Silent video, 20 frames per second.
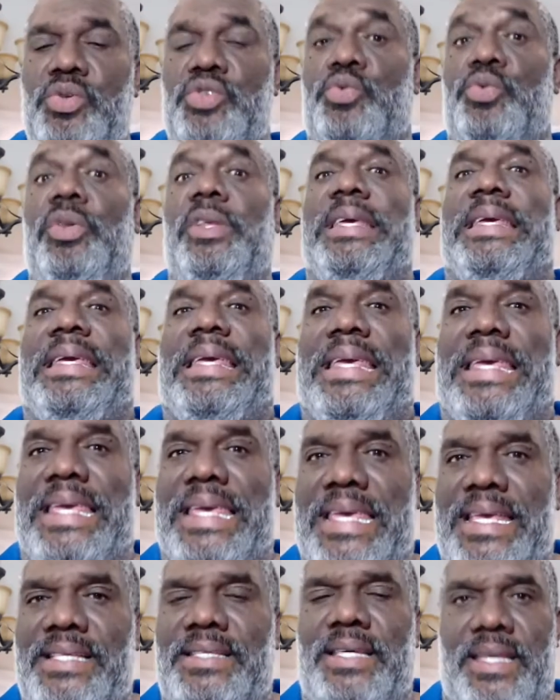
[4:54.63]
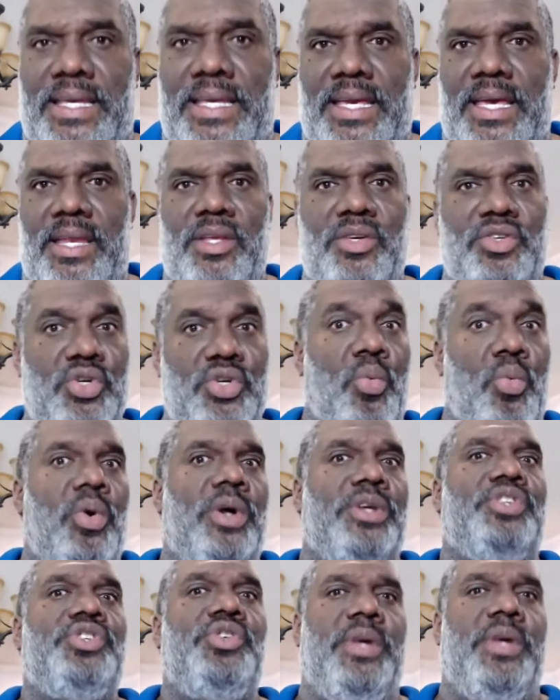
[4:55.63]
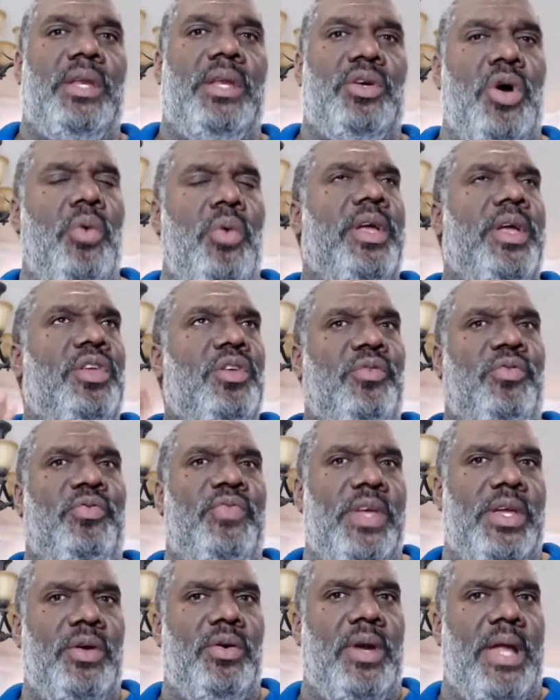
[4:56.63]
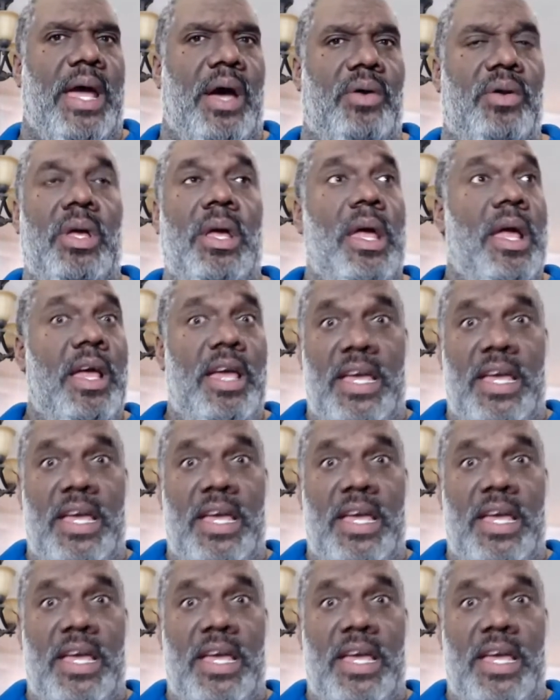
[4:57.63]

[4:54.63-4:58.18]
It's really easy to get into once you get going and you figure it out.